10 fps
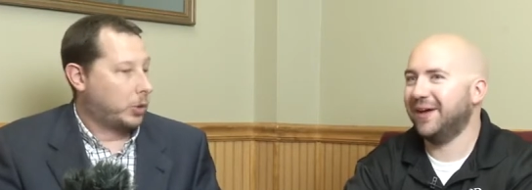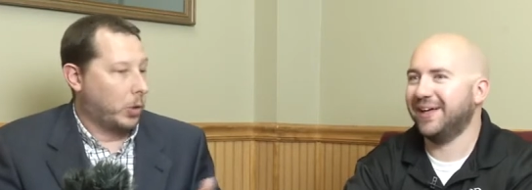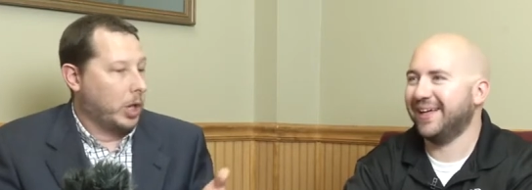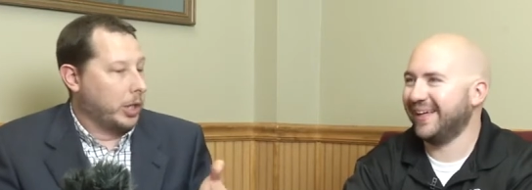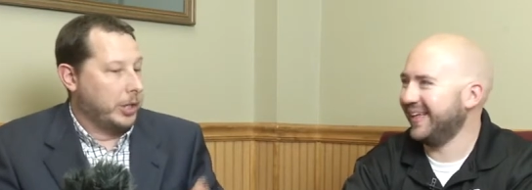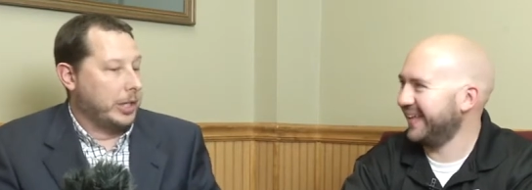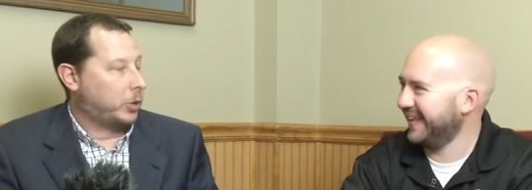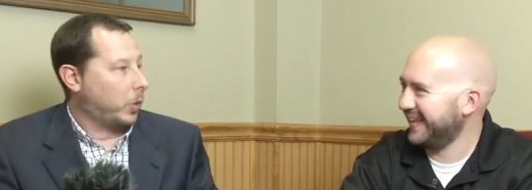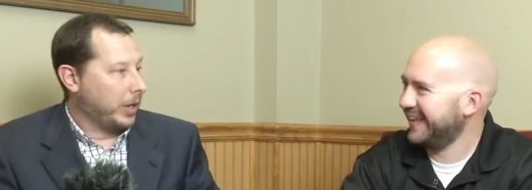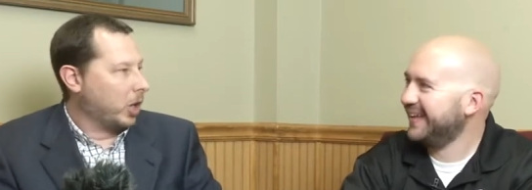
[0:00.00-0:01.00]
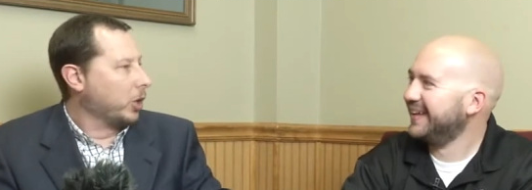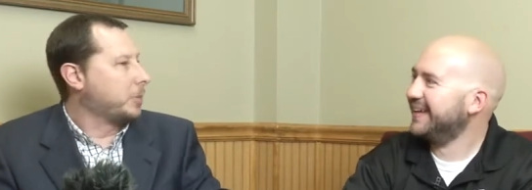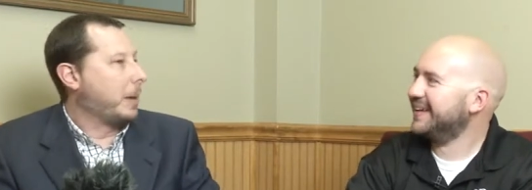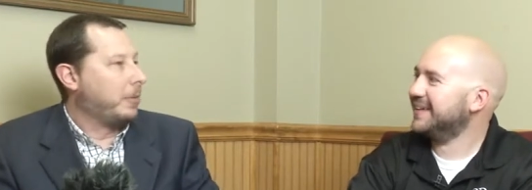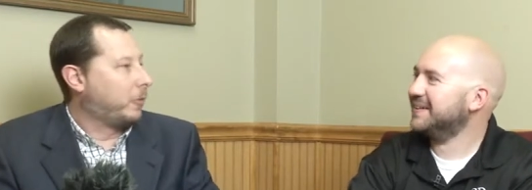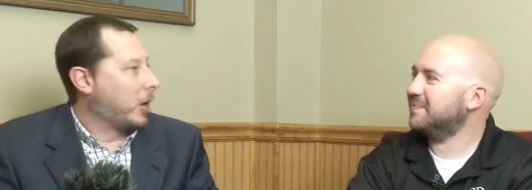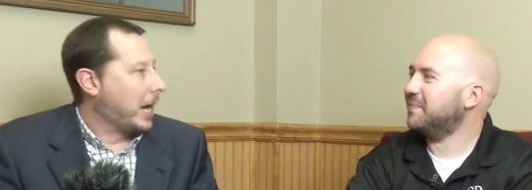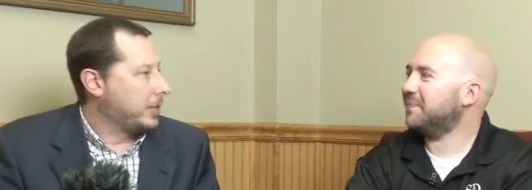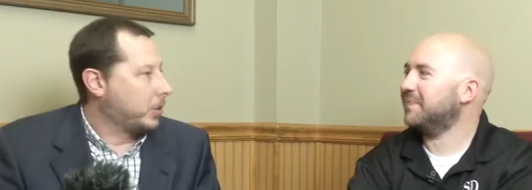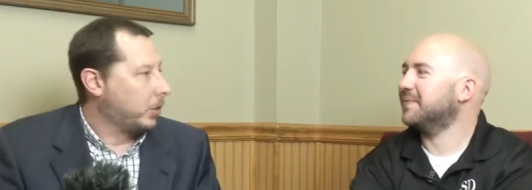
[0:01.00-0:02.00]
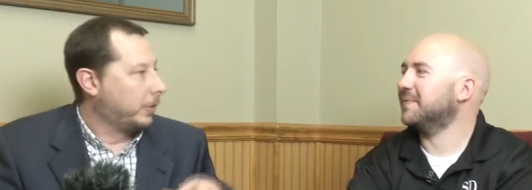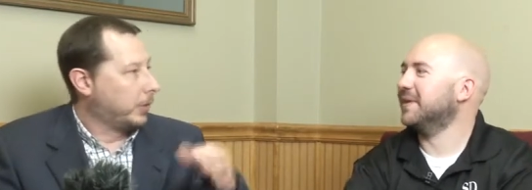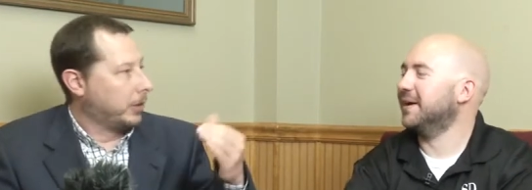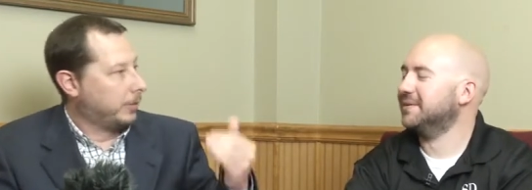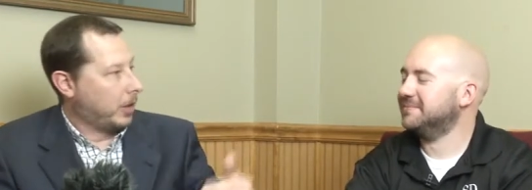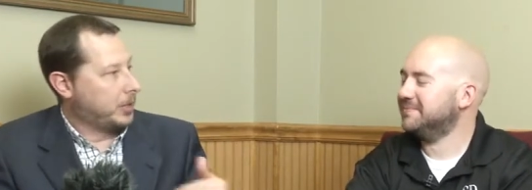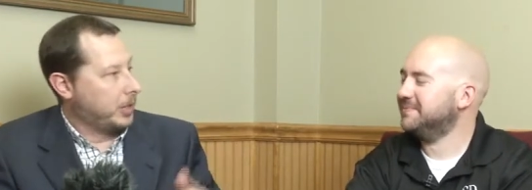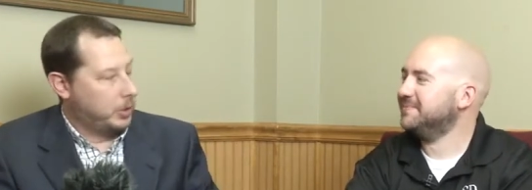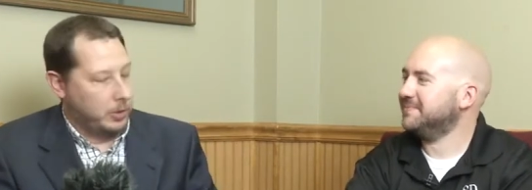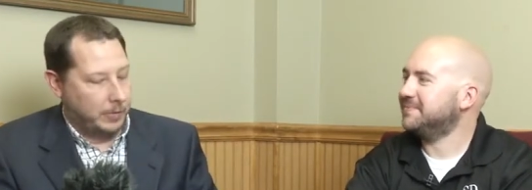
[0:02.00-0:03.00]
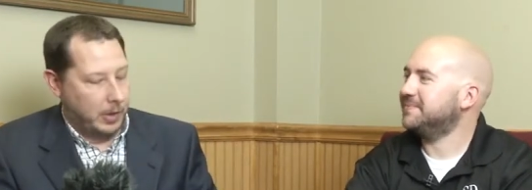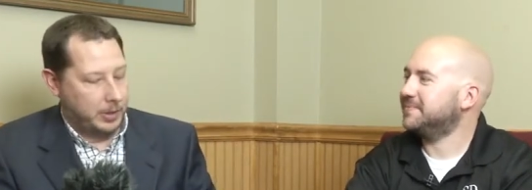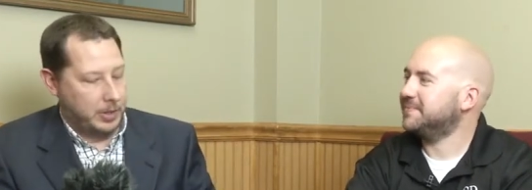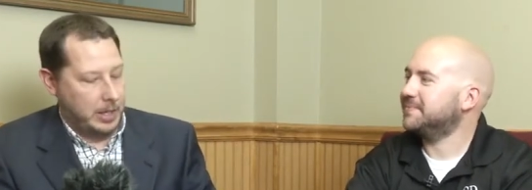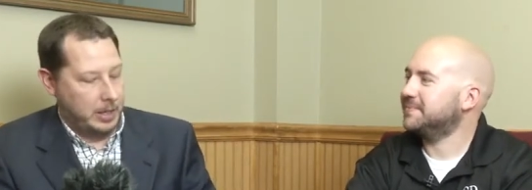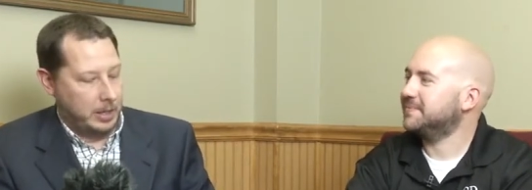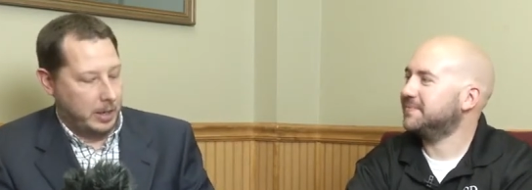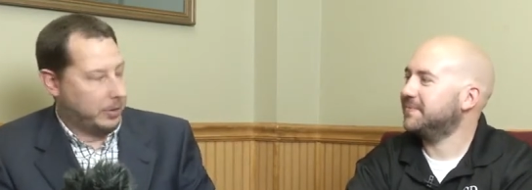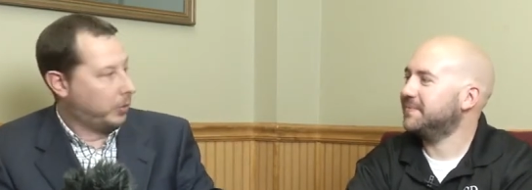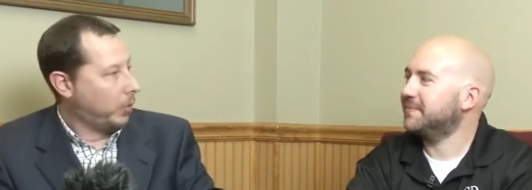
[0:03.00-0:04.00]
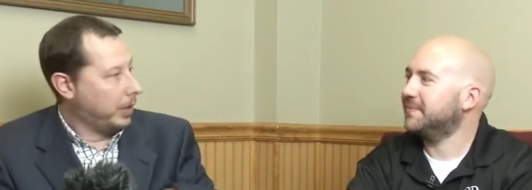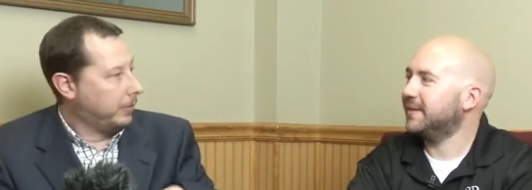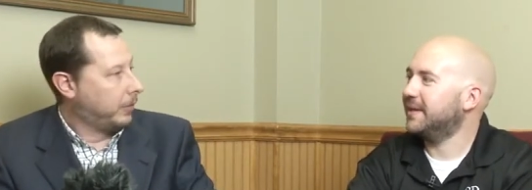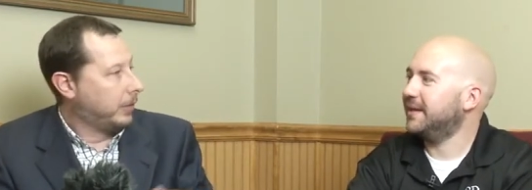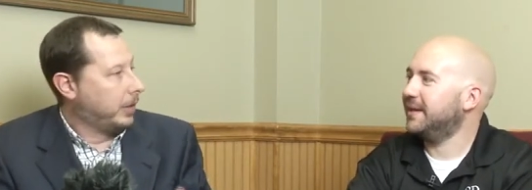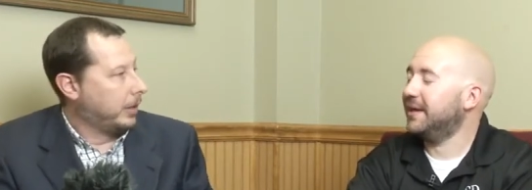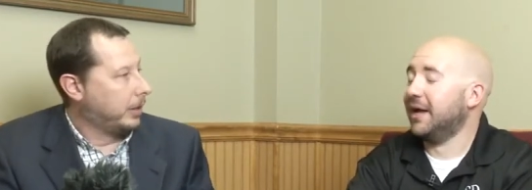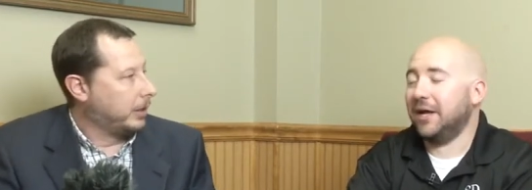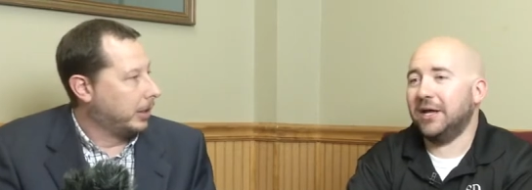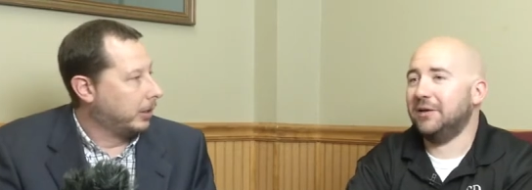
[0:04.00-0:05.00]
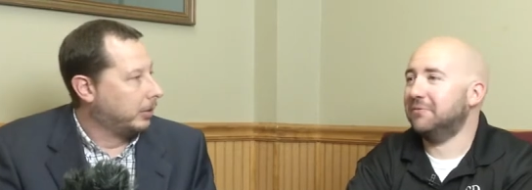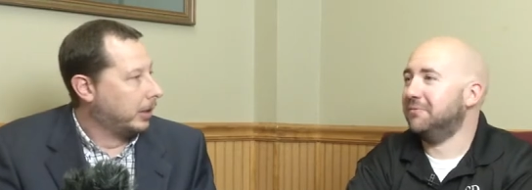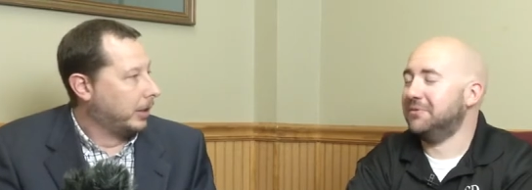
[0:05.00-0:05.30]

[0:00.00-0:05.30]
Speaker 1: twenty, you need twenty girls maybe for a high school for yeah. a varsity, junior varsity, and another twenty for the, you know.